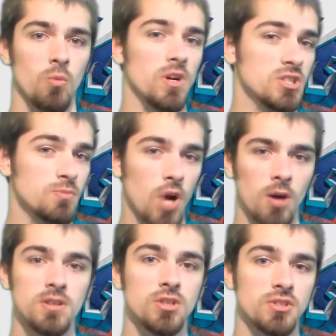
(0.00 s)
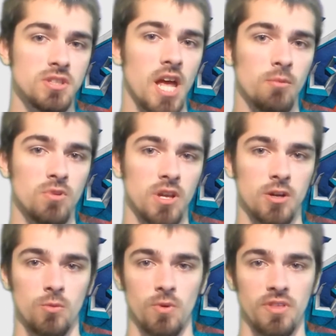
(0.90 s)
which is probably just an
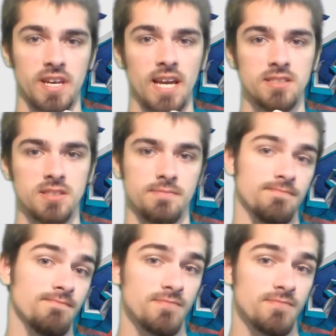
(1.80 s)
emulator with a casing.